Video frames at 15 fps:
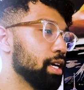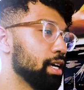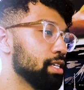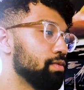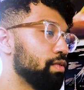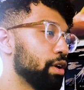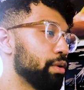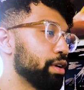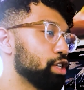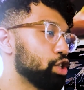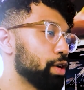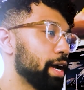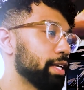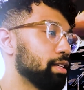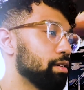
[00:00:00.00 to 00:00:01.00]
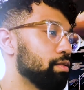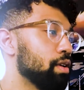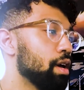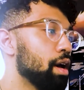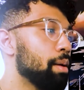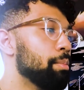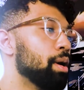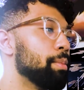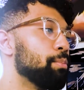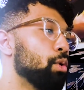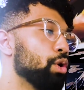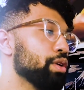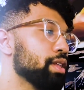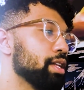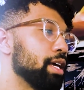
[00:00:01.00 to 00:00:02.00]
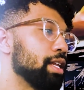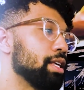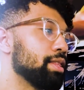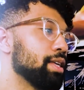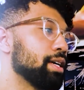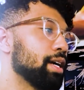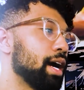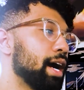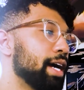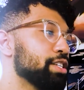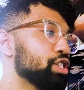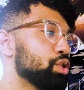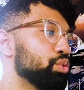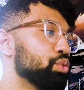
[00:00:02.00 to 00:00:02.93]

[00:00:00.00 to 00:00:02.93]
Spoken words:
is very attractive. But more than anything, I just